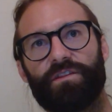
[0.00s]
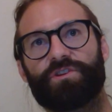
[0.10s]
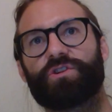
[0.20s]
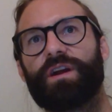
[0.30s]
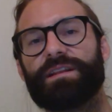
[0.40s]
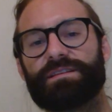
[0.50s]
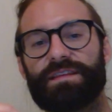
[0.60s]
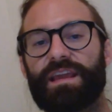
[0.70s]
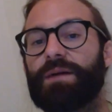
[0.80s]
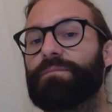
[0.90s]
the trends,
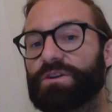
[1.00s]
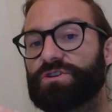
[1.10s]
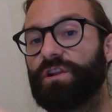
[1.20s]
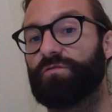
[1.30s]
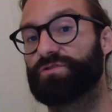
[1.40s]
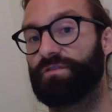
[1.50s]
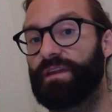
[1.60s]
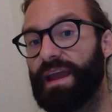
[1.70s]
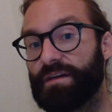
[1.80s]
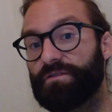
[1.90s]
they come much closer
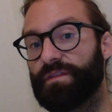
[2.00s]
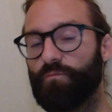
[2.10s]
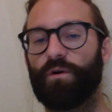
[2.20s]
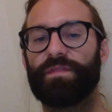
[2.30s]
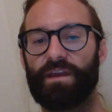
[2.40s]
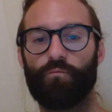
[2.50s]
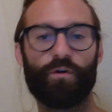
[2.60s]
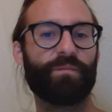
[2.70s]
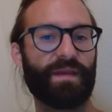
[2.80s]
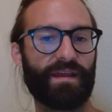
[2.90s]
together than what they
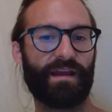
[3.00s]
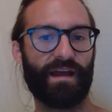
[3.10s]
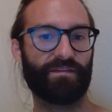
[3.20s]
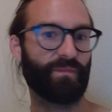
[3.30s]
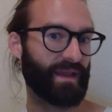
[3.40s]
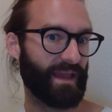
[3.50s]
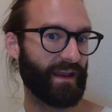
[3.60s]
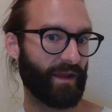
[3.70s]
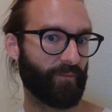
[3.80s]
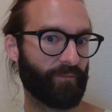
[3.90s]
would be at the
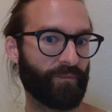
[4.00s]
beginning.